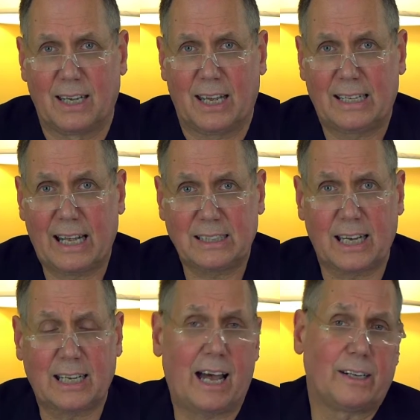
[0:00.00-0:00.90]
And that
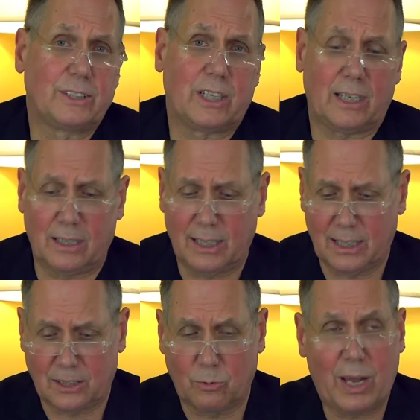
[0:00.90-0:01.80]
psychology
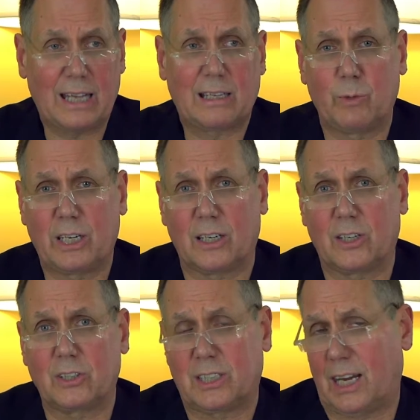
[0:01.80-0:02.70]
is a way that we can
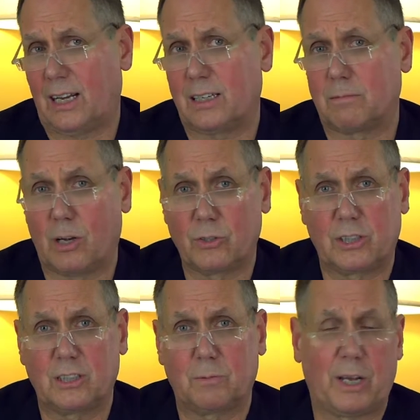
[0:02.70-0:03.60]
understand
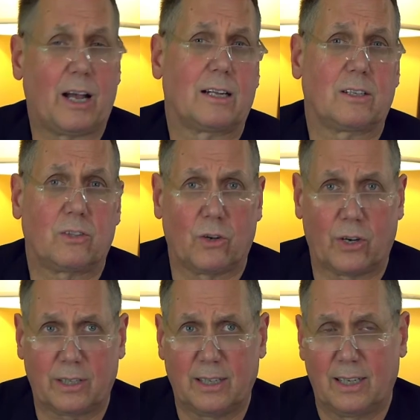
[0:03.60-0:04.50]
emotions beyond
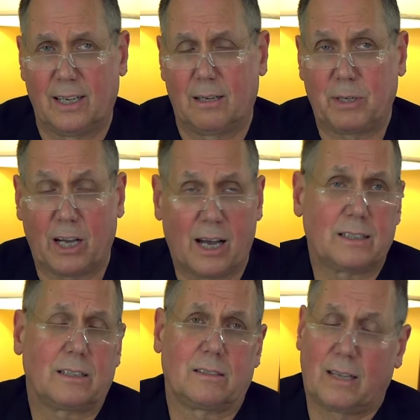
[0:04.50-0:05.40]
thought,
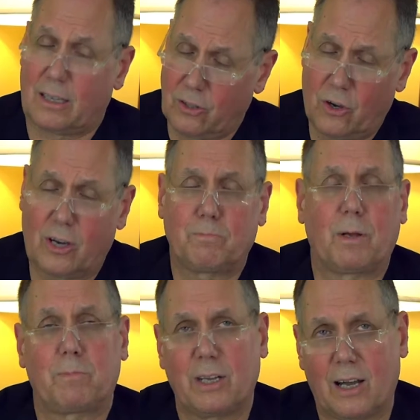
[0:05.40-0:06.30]
not thought,
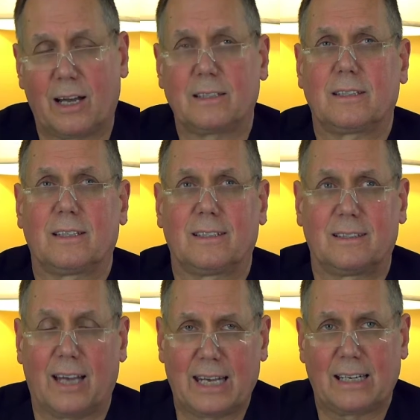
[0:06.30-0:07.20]
but beyond
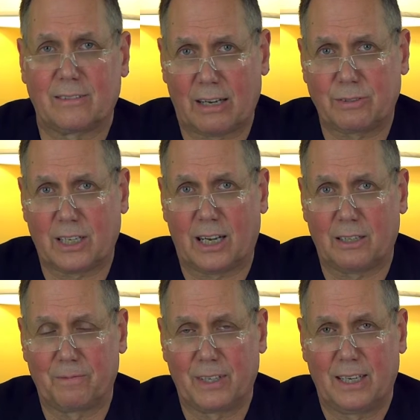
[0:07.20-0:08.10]
diet and
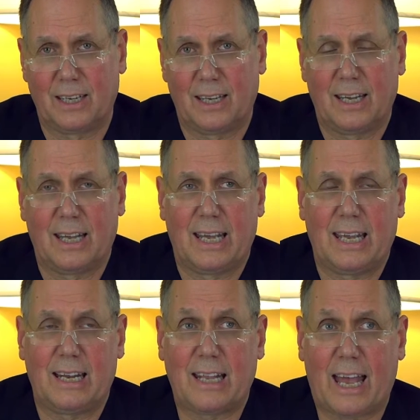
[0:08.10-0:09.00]
lifestyle.
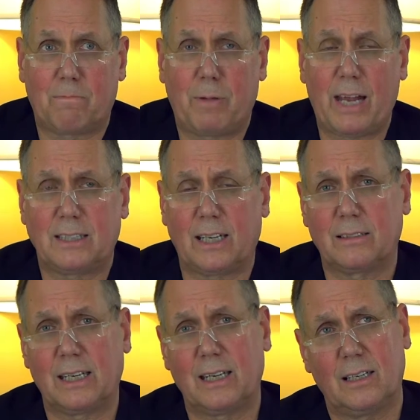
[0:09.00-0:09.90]
In that
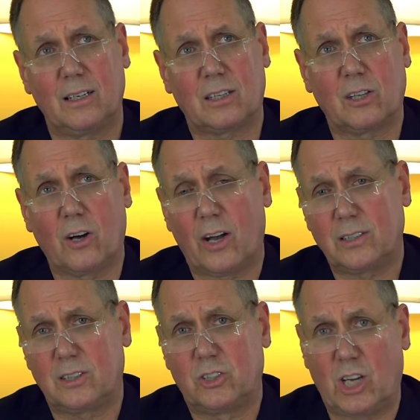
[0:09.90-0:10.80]
basically
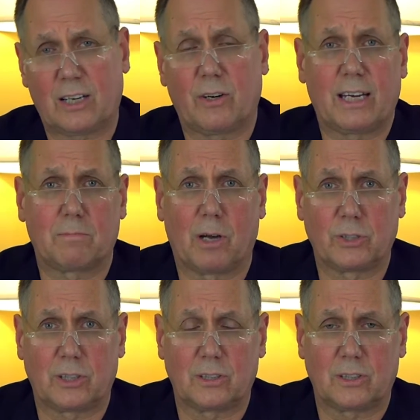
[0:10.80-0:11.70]
thoughts generate
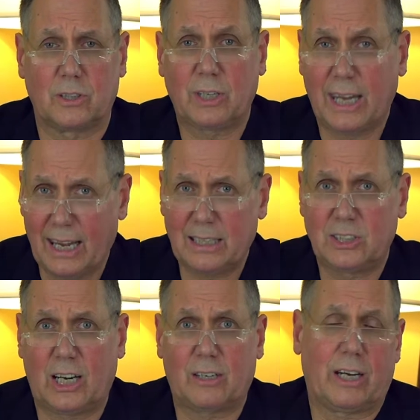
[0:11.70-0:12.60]
emotions. You can't
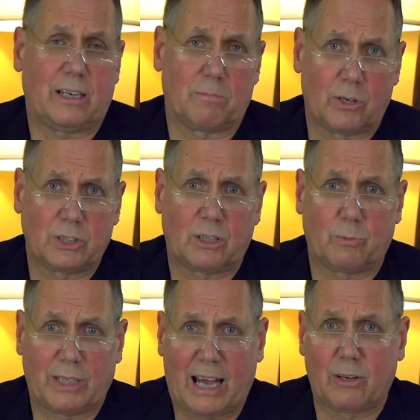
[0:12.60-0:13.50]
generate emotion
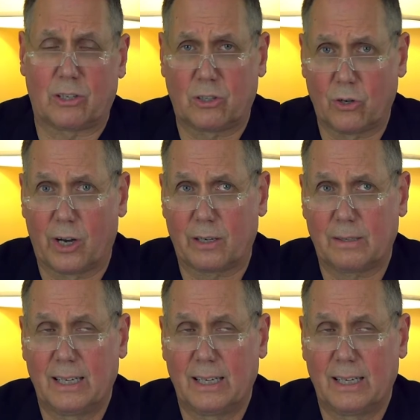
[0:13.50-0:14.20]
without a thought.